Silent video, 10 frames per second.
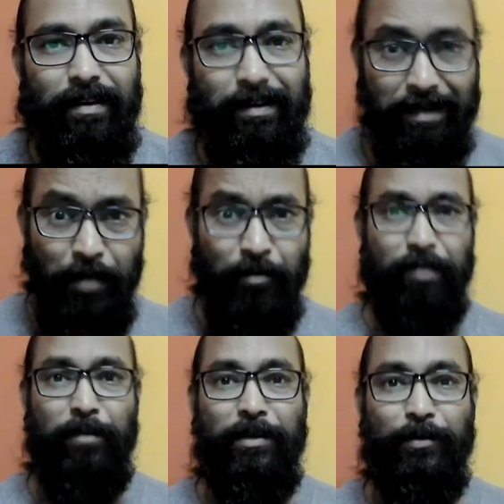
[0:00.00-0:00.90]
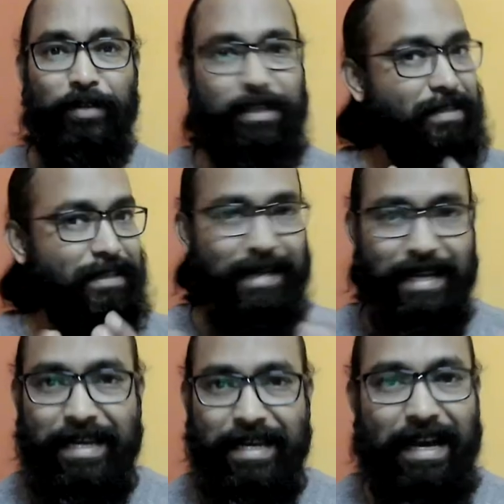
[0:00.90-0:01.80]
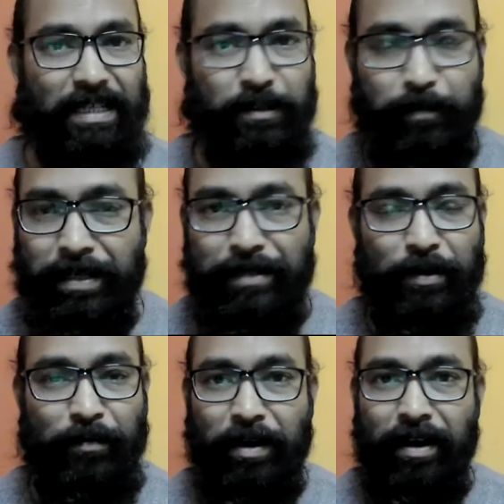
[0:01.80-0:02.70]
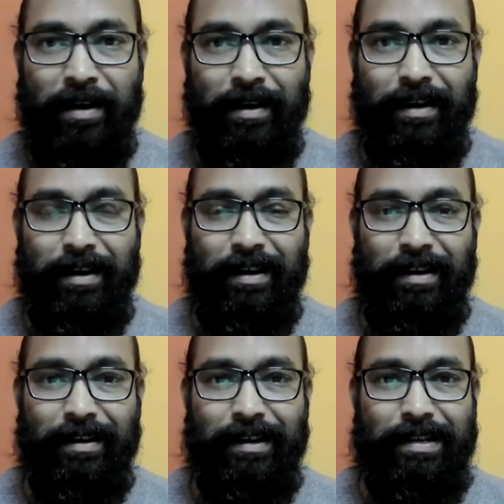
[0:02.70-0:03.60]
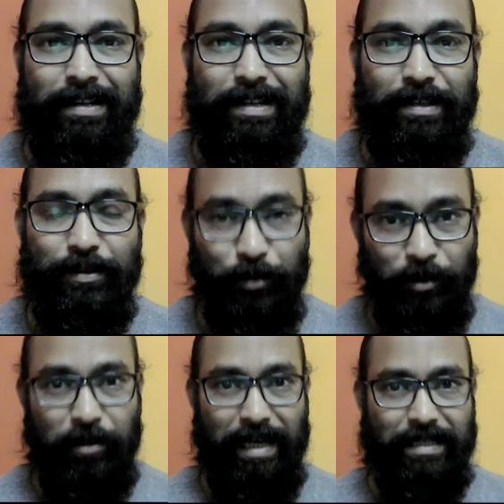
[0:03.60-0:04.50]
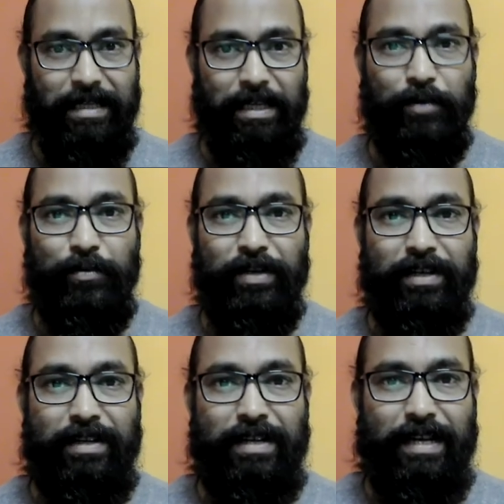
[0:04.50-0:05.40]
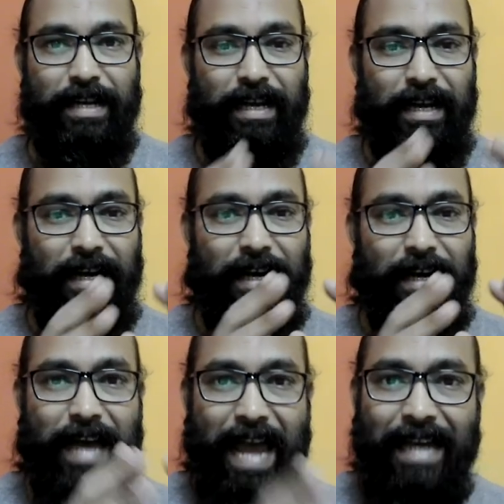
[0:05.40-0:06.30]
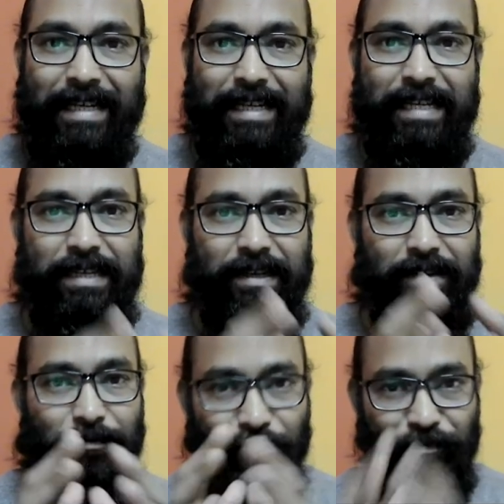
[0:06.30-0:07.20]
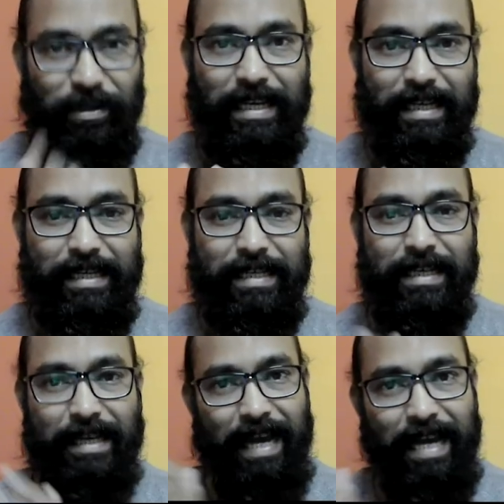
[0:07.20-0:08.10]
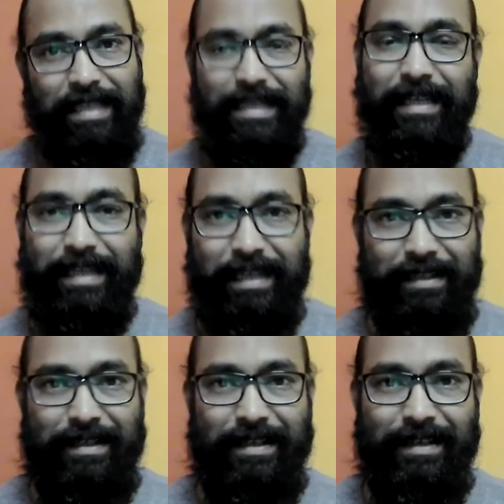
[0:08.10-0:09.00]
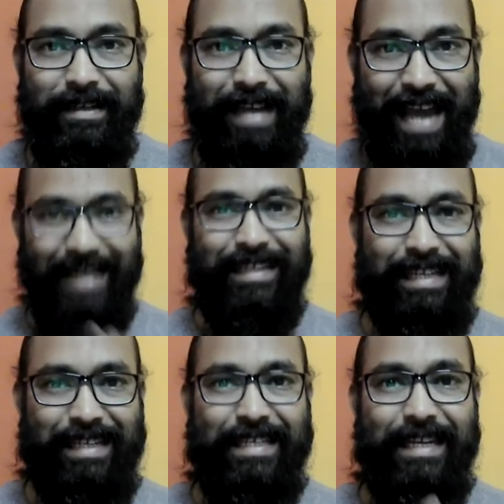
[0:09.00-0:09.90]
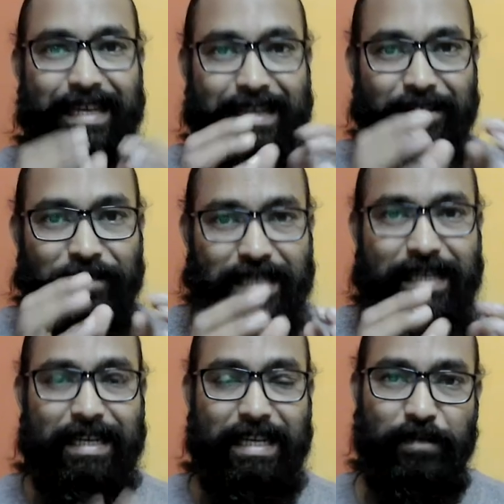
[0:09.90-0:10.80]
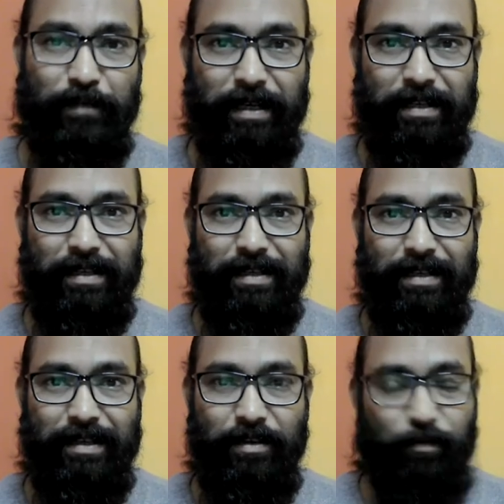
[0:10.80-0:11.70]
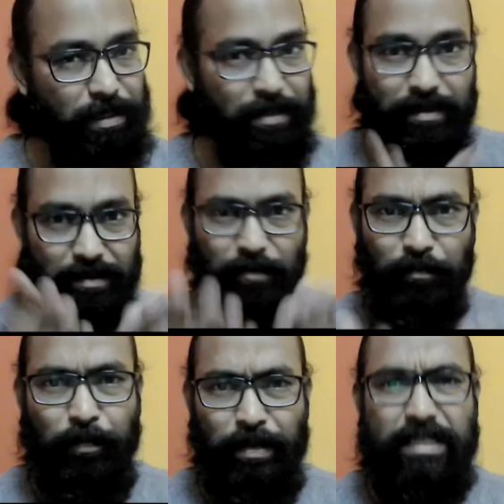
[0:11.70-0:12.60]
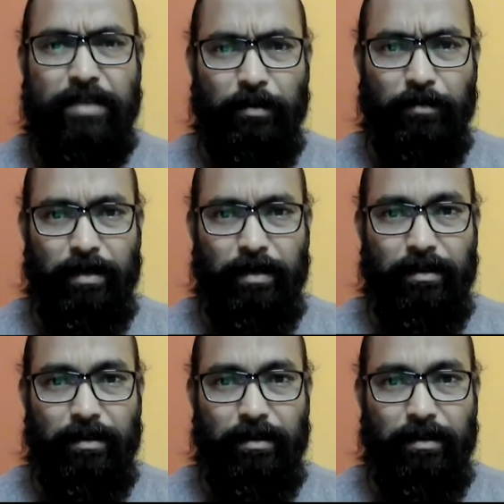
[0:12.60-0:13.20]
Now coming to these three aspects of our so-called execution, acting, feeling, and thinking. Acting is again a physical aspect, which is perceivable,